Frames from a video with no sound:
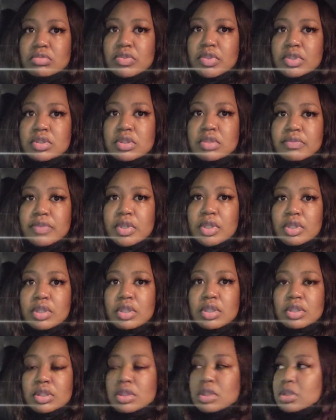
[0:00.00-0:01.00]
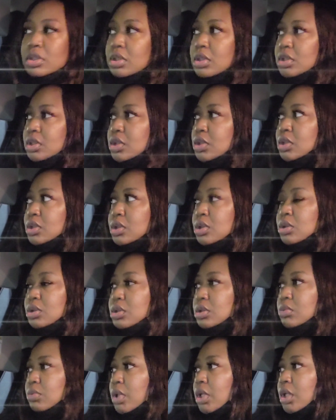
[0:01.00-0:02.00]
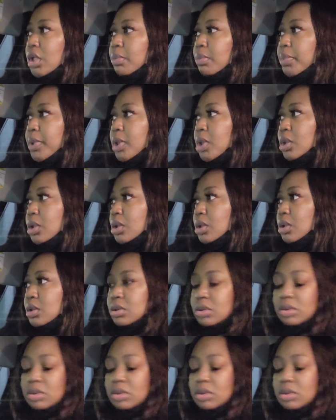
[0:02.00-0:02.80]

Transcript: First of all, a little sweaty up in here.